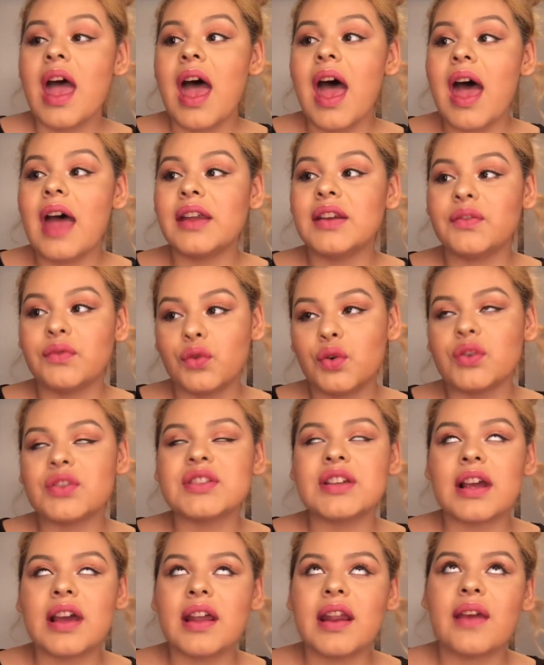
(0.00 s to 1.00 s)
And of
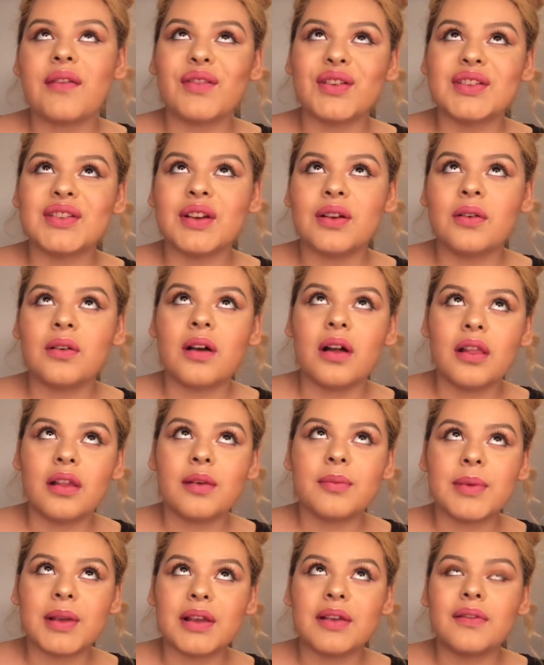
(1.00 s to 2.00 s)
course I got every single
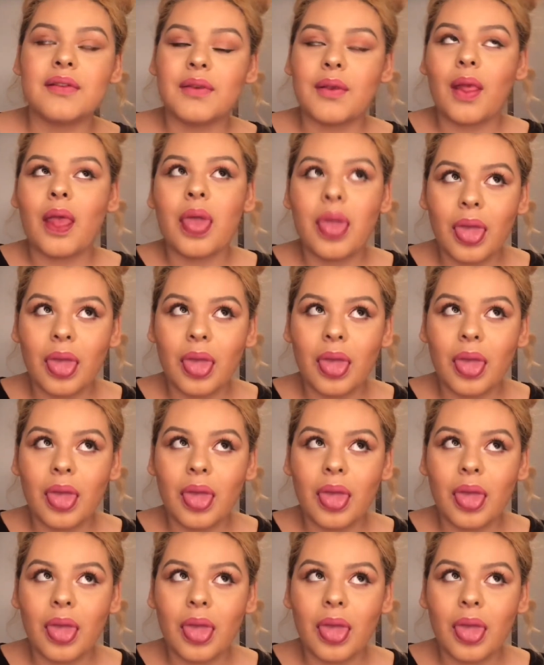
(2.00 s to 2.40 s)
color because